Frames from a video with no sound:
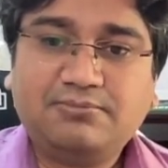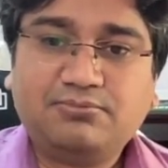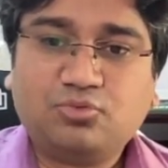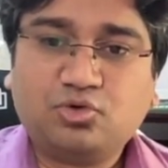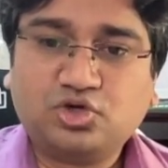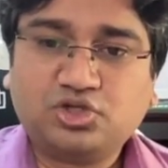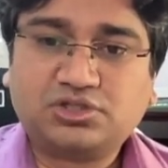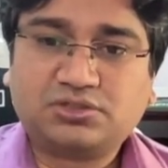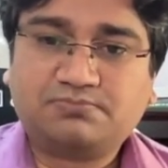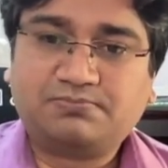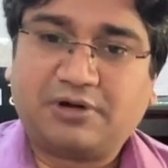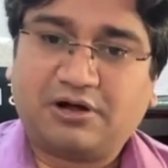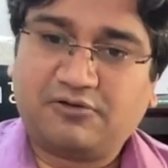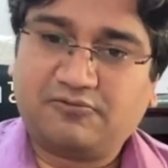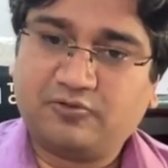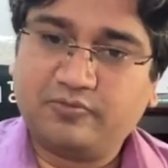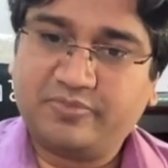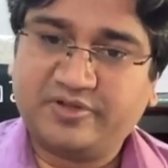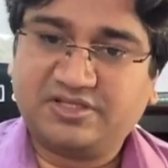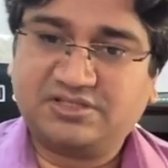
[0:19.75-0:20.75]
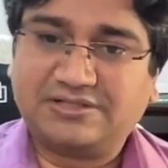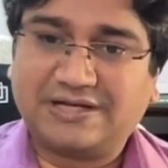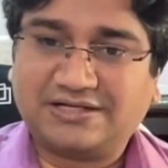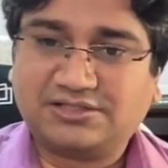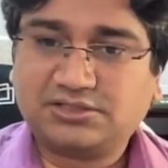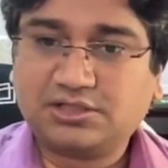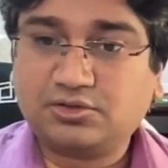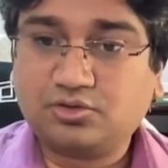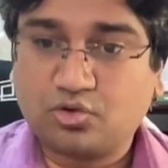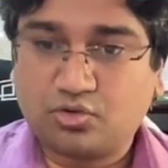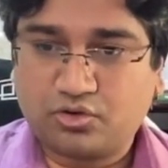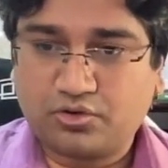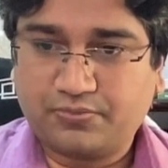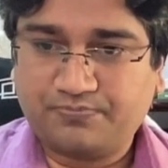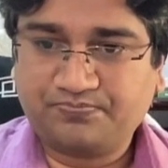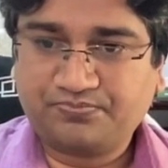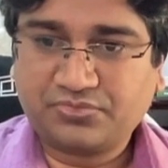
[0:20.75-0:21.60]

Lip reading: most powerful piece, that is a rook.